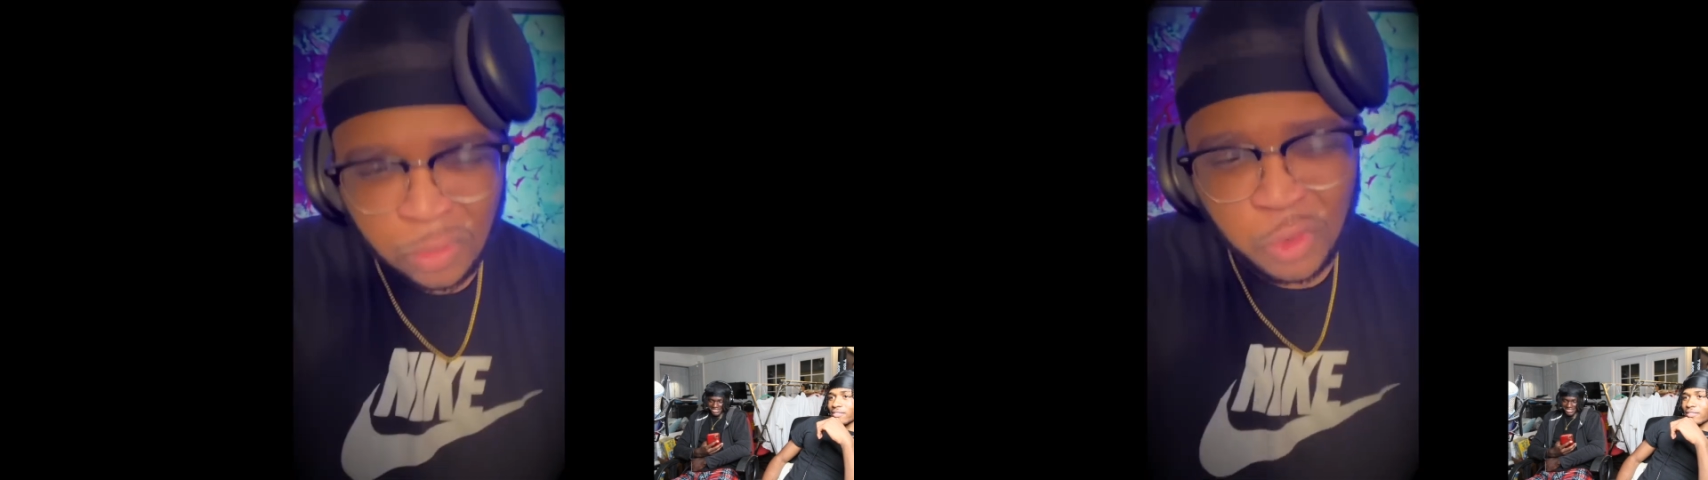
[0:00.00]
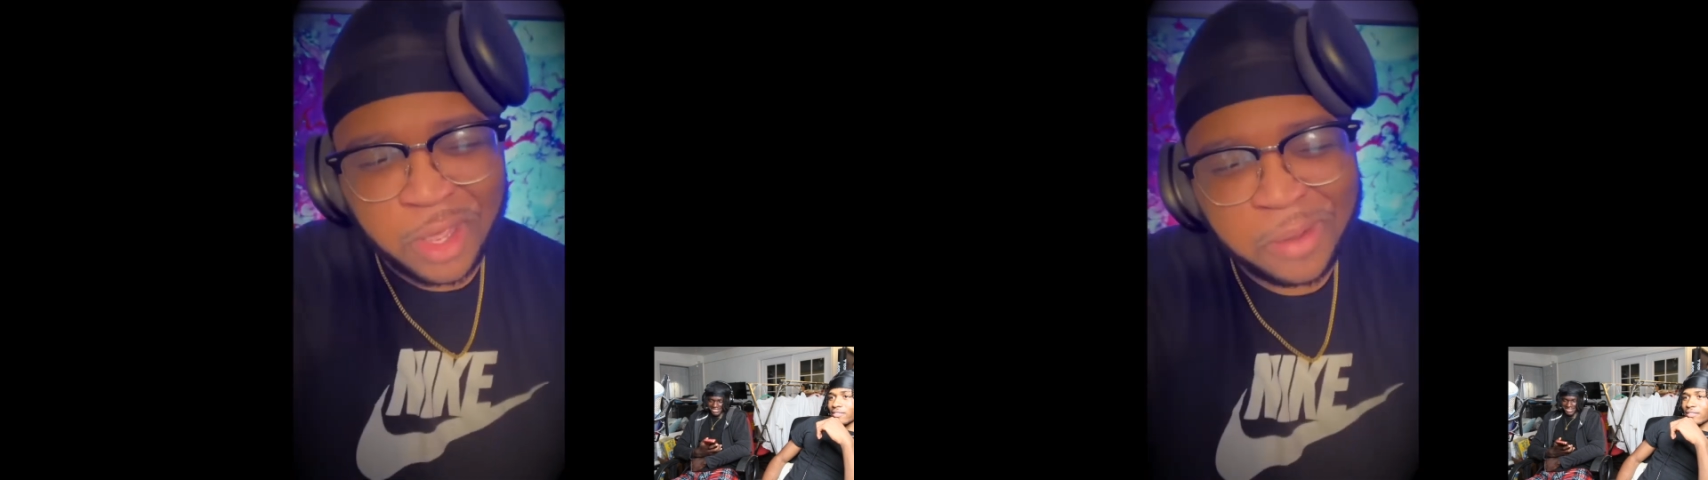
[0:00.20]

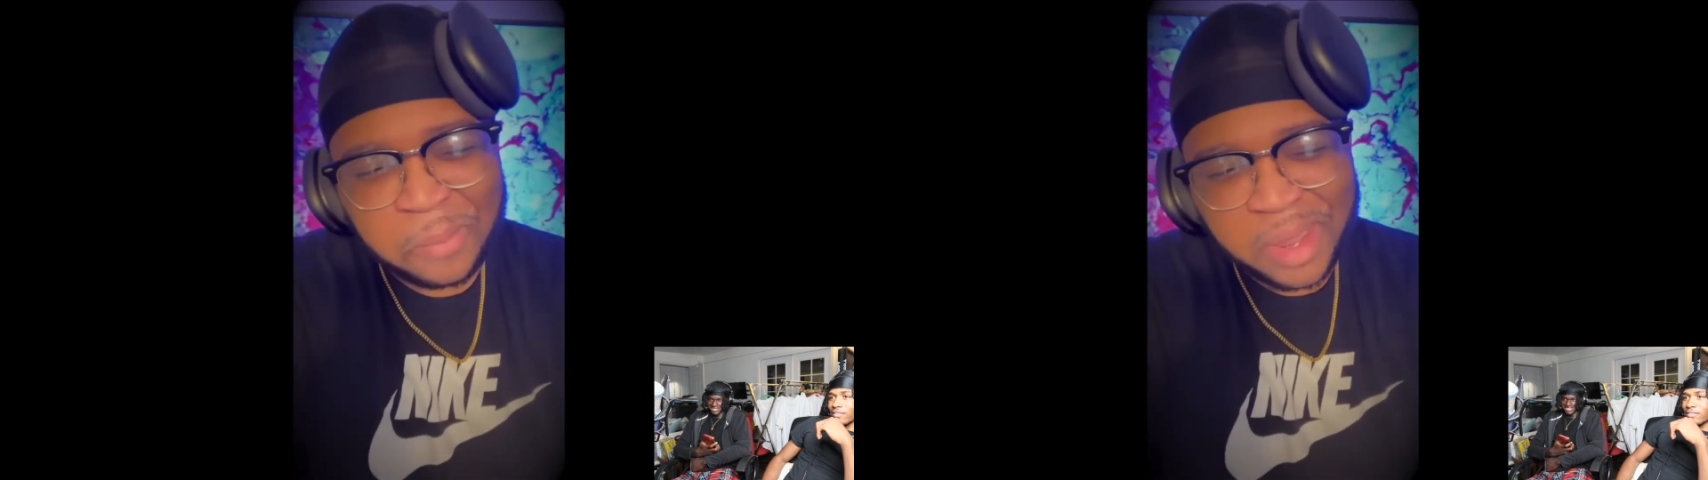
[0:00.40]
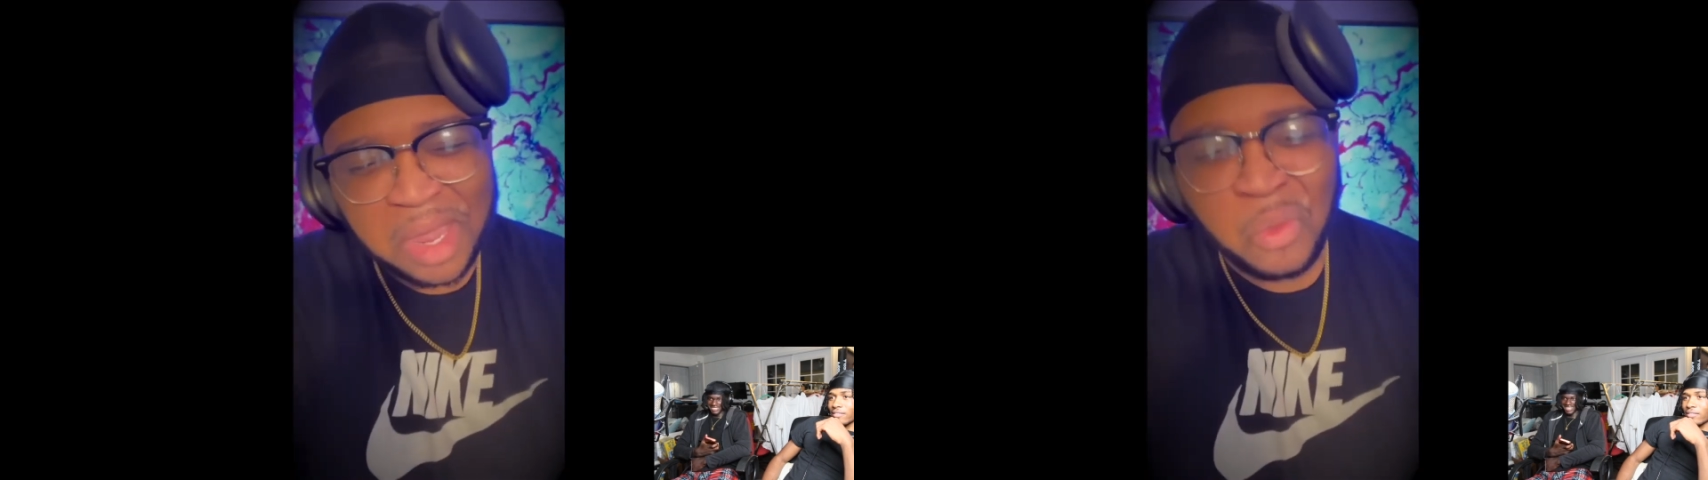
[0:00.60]
You not a
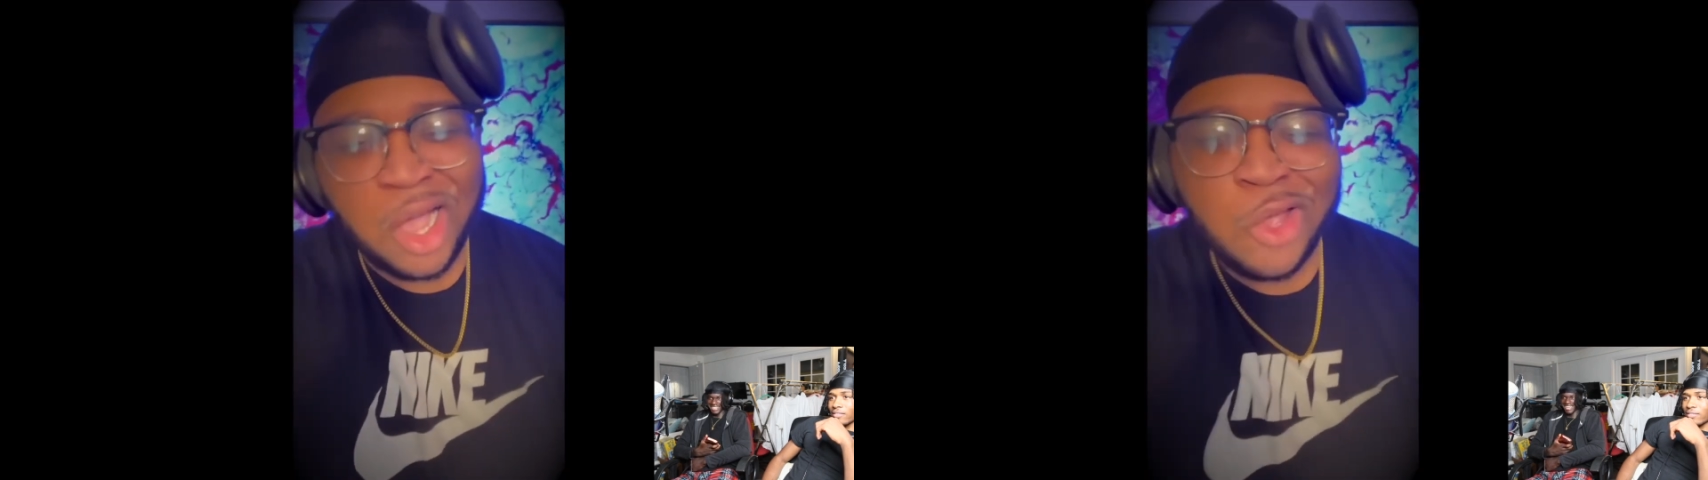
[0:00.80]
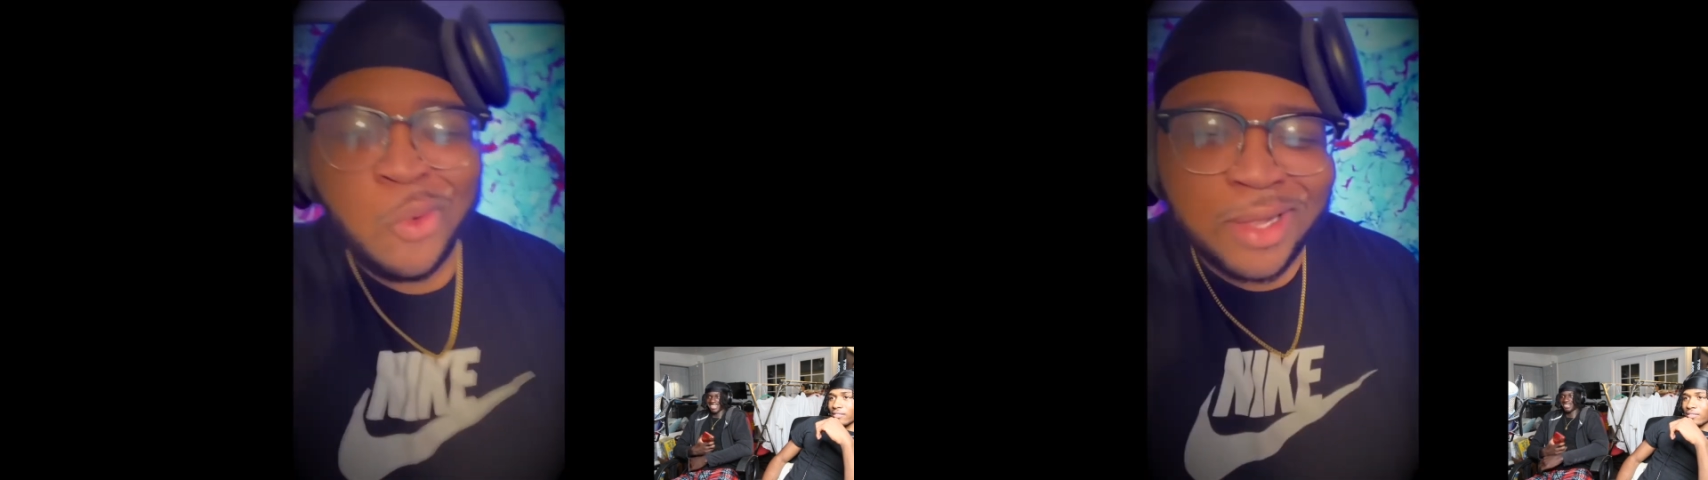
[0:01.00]
man.
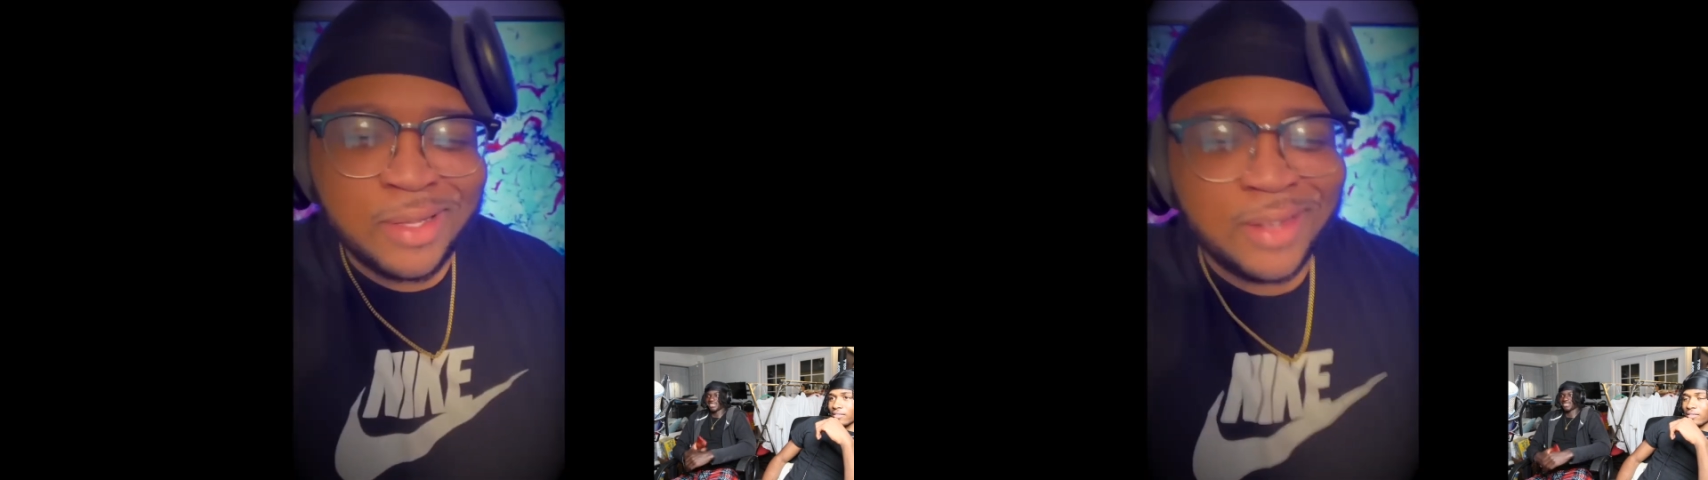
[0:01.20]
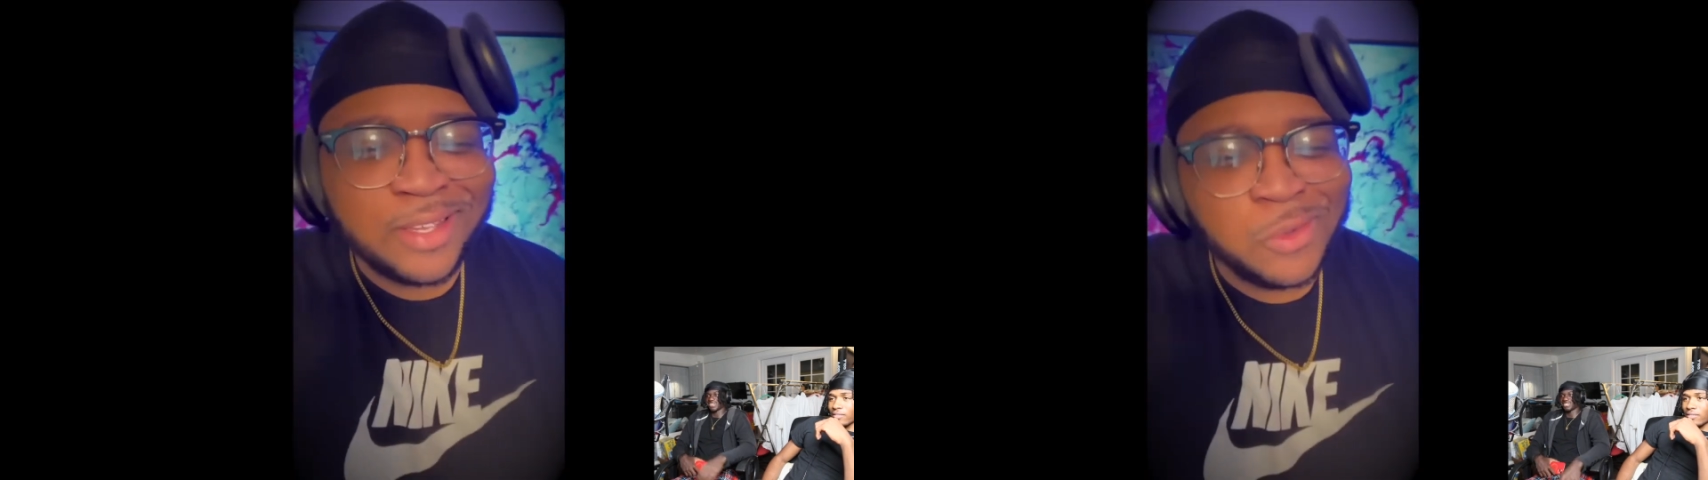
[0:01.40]
Why you
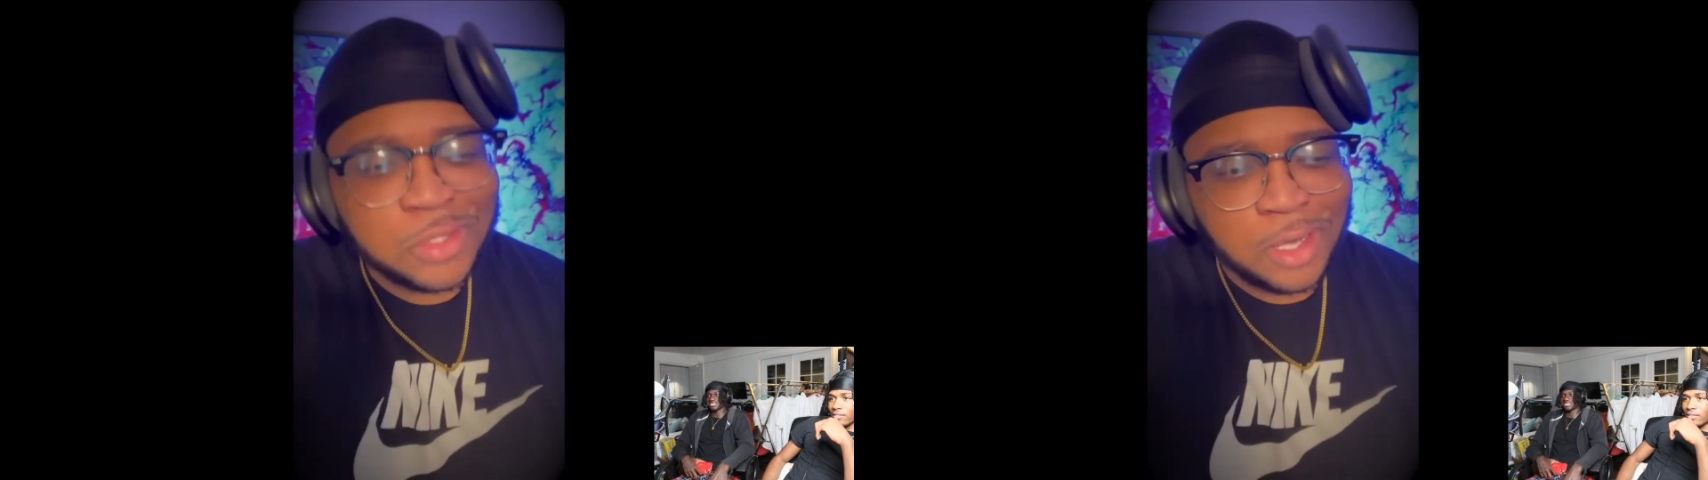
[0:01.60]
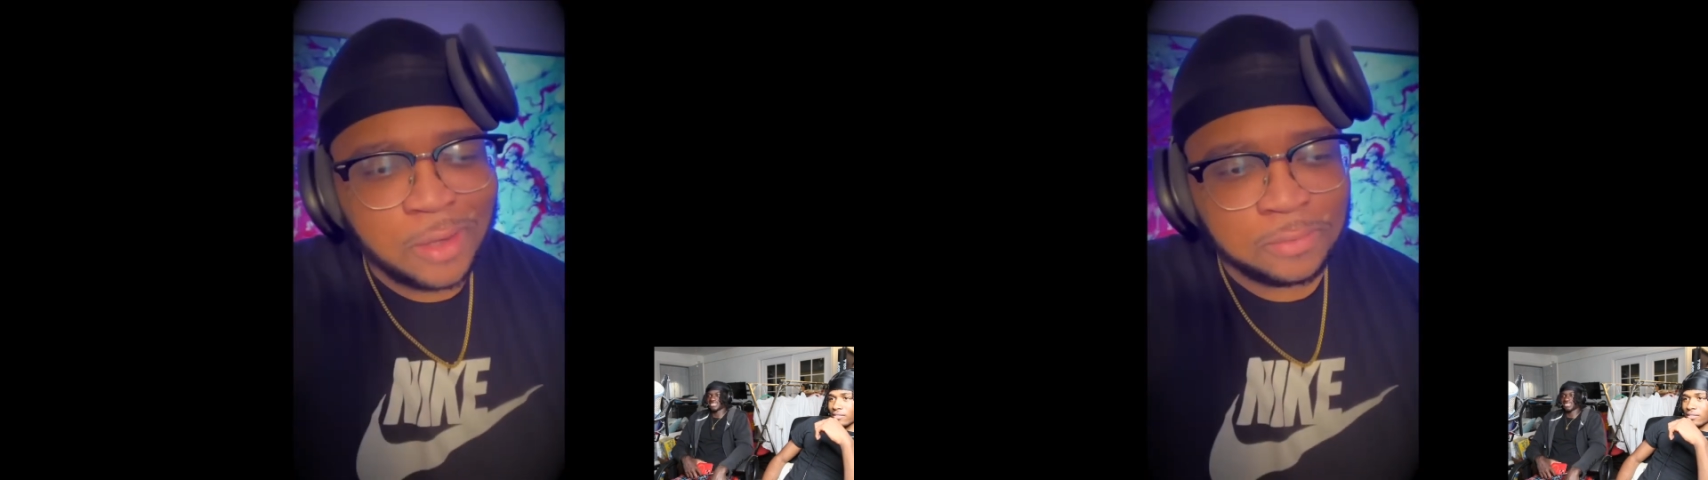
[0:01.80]
acting like you tough?